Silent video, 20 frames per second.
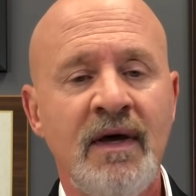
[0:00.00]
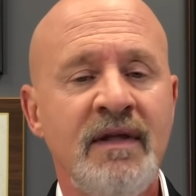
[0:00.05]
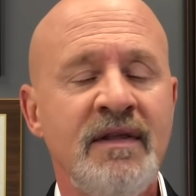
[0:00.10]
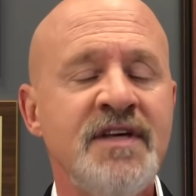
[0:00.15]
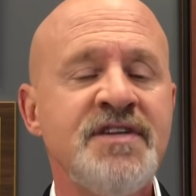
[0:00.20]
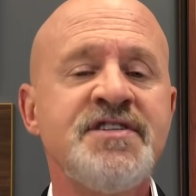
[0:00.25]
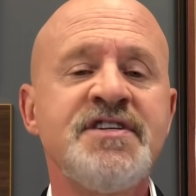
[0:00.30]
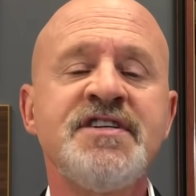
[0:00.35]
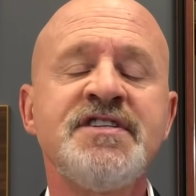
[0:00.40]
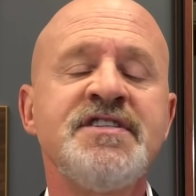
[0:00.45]

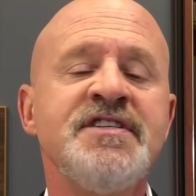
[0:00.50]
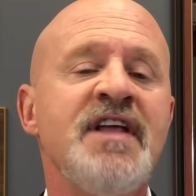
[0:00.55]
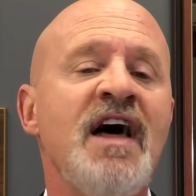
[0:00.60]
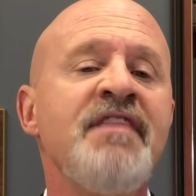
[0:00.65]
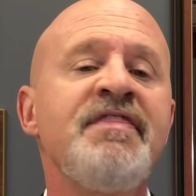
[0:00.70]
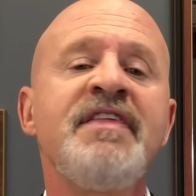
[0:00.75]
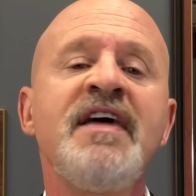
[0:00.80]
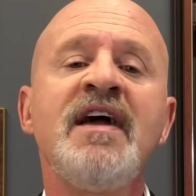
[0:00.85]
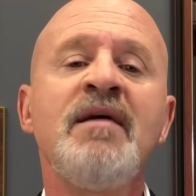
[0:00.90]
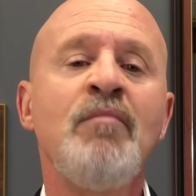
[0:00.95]
this is
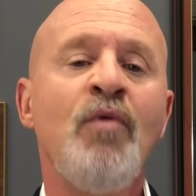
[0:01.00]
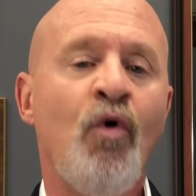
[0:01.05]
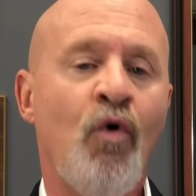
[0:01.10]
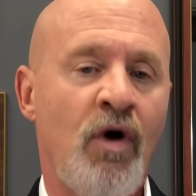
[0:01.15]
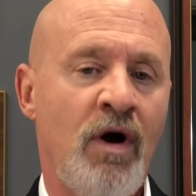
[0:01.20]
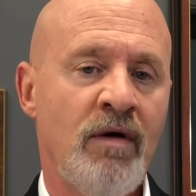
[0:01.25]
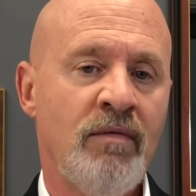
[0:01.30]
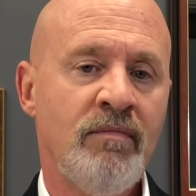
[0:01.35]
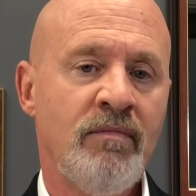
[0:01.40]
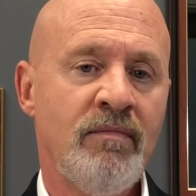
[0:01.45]
nothing
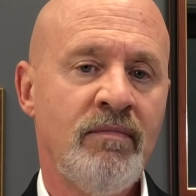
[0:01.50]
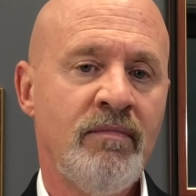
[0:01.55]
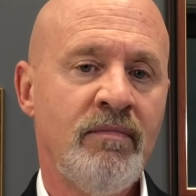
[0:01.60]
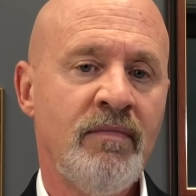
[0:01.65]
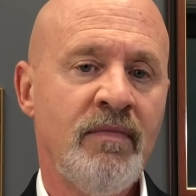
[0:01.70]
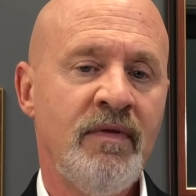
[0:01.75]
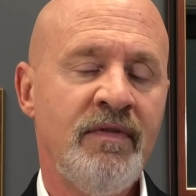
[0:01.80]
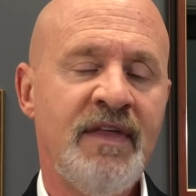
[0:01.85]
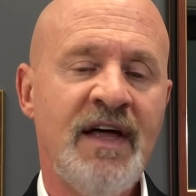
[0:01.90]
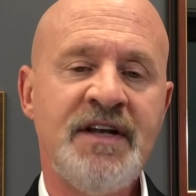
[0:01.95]
more
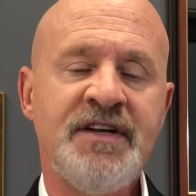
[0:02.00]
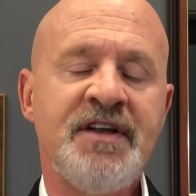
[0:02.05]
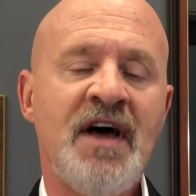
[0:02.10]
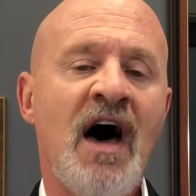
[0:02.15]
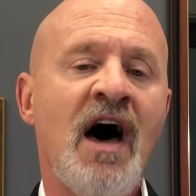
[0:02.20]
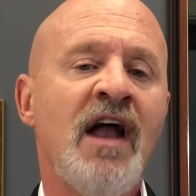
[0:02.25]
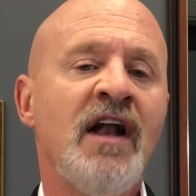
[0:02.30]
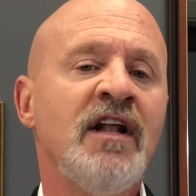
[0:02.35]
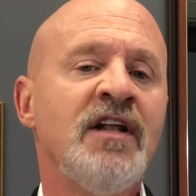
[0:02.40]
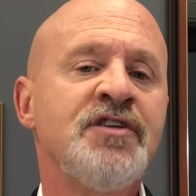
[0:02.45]
than
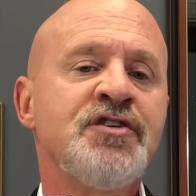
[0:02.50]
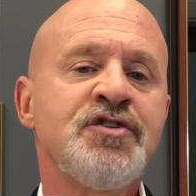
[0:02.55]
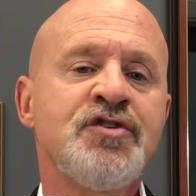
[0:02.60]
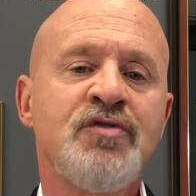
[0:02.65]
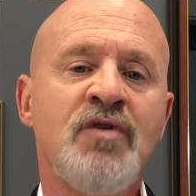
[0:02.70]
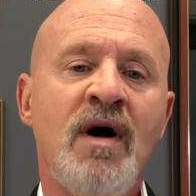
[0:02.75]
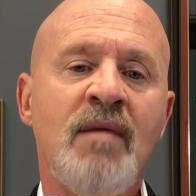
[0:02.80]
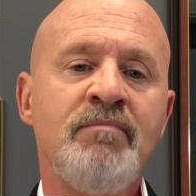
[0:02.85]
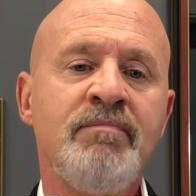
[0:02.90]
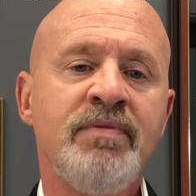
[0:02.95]
Donald
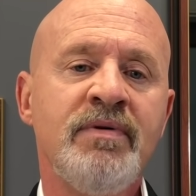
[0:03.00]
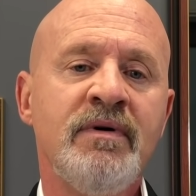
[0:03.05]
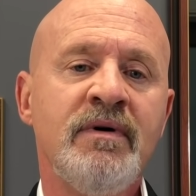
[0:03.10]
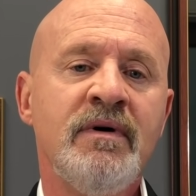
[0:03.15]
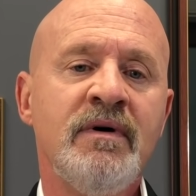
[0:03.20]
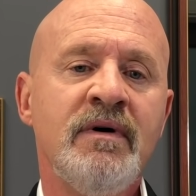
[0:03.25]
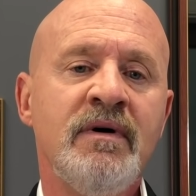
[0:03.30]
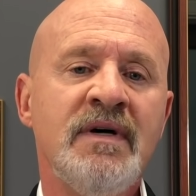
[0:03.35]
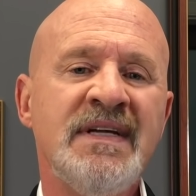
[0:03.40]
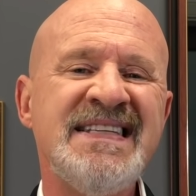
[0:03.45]
Trump
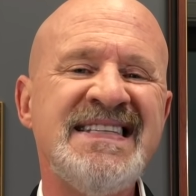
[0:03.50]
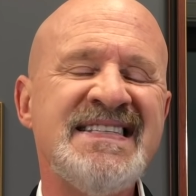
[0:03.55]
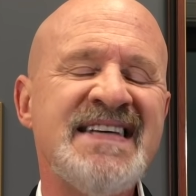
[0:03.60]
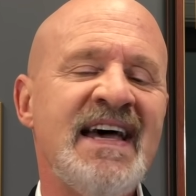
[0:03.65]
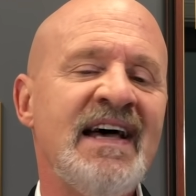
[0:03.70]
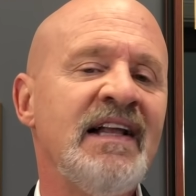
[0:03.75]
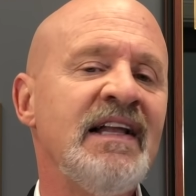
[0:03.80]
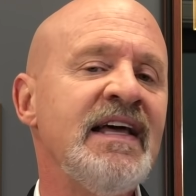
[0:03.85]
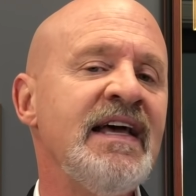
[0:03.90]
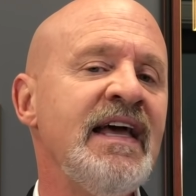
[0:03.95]

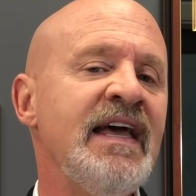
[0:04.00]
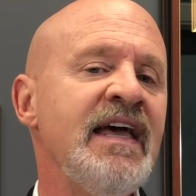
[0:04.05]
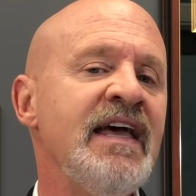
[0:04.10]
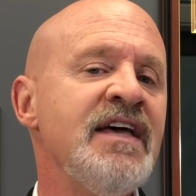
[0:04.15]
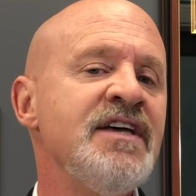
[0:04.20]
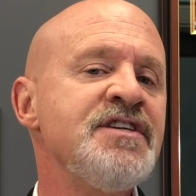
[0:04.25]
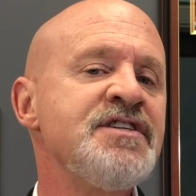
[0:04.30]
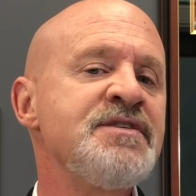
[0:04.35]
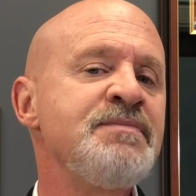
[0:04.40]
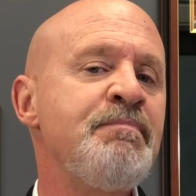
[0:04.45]
telling
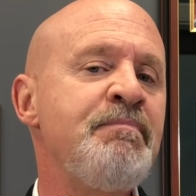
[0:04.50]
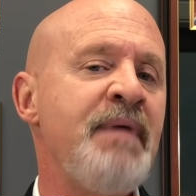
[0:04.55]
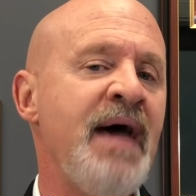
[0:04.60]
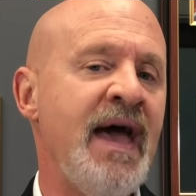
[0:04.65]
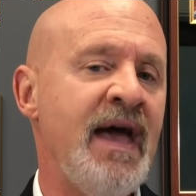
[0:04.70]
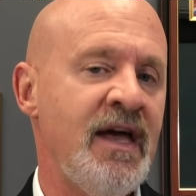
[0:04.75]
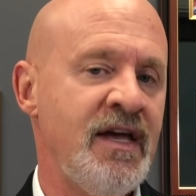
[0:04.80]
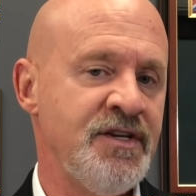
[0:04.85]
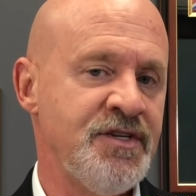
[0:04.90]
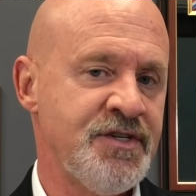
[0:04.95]
his
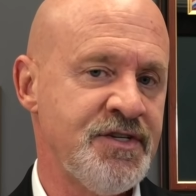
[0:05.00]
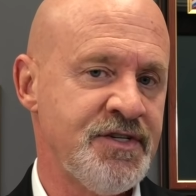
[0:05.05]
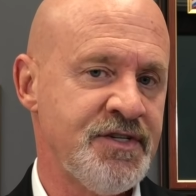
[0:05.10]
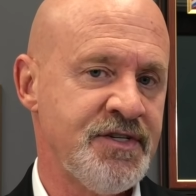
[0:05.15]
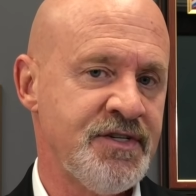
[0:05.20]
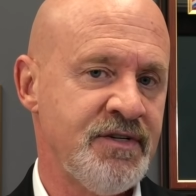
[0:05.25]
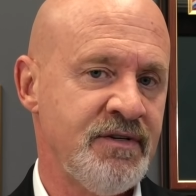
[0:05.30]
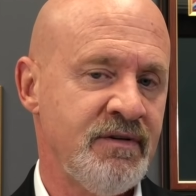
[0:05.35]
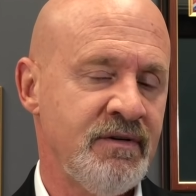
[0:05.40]
base,